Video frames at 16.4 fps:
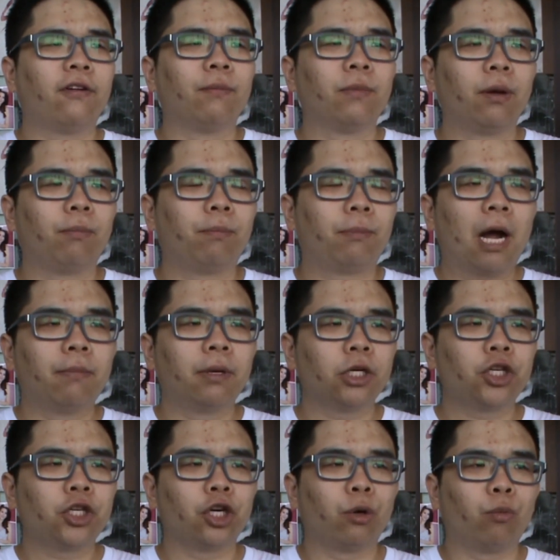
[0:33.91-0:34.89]
from the
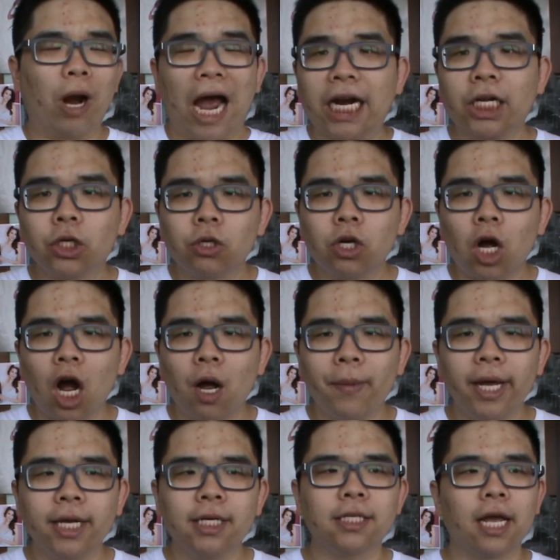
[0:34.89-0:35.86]
publisher Radical
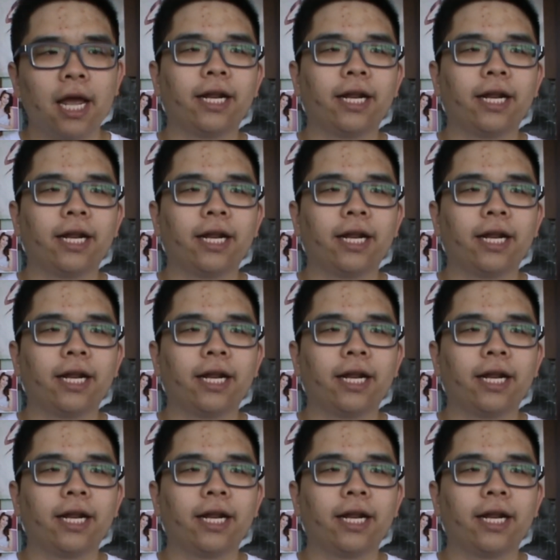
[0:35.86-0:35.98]
Comics,